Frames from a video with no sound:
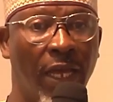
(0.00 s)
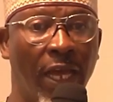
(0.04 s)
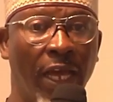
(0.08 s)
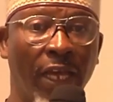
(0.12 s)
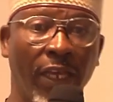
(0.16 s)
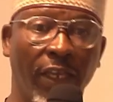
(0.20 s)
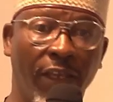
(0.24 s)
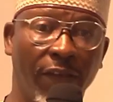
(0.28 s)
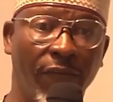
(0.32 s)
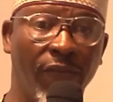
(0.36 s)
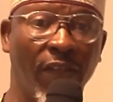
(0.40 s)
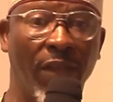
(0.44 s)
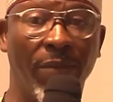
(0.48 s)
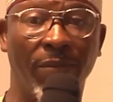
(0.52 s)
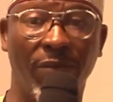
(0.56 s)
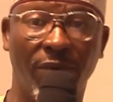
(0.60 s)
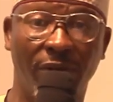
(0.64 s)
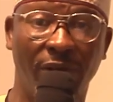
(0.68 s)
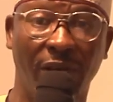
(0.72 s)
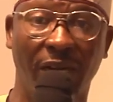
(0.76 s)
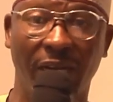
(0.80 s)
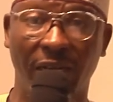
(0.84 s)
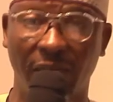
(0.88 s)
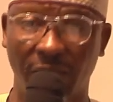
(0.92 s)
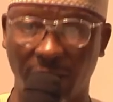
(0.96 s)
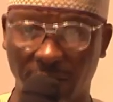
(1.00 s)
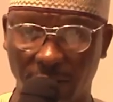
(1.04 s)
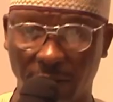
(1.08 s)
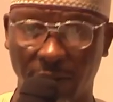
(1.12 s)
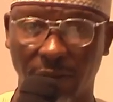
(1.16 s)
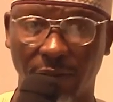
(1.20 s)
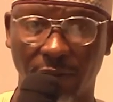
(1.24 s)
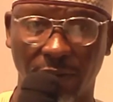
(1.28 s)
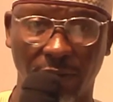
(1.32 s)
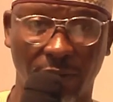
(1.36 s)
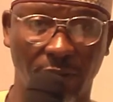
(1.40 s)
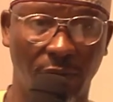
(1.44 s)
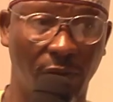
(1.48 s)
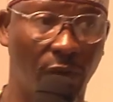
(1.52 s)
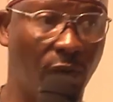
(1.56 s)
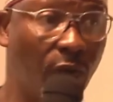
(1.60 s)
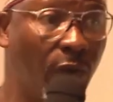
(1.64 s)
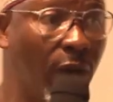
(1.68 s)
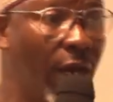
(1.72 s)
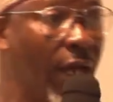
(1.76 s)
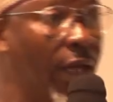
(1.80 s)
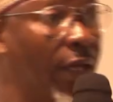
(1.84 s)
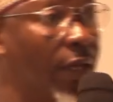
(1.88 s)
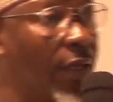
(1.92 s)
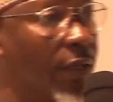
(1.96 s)
and give them credit.
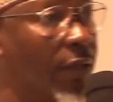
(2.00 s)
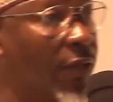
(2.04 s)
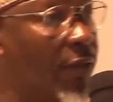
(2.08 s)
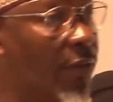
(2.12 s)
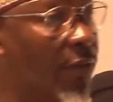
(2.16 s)
Why?